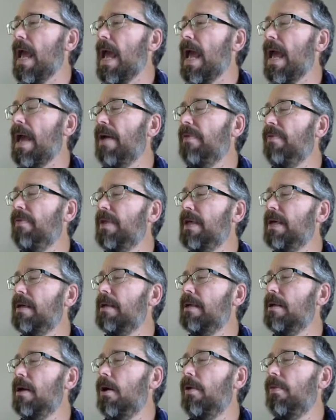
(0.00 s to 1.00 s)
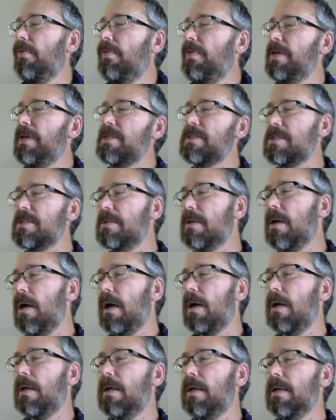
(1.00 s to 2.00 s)
And then this
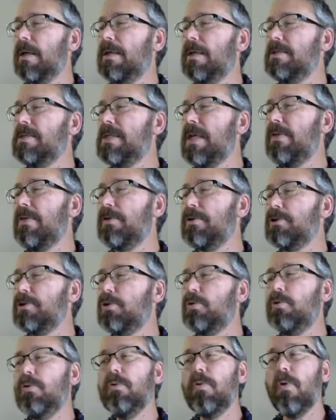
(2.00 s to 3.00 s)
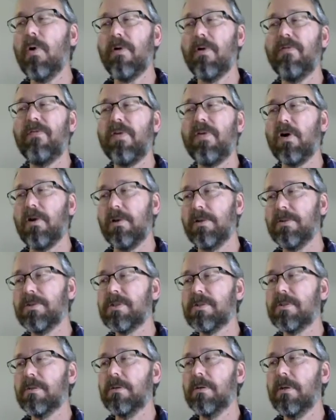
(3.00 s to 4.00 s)
is either true or false,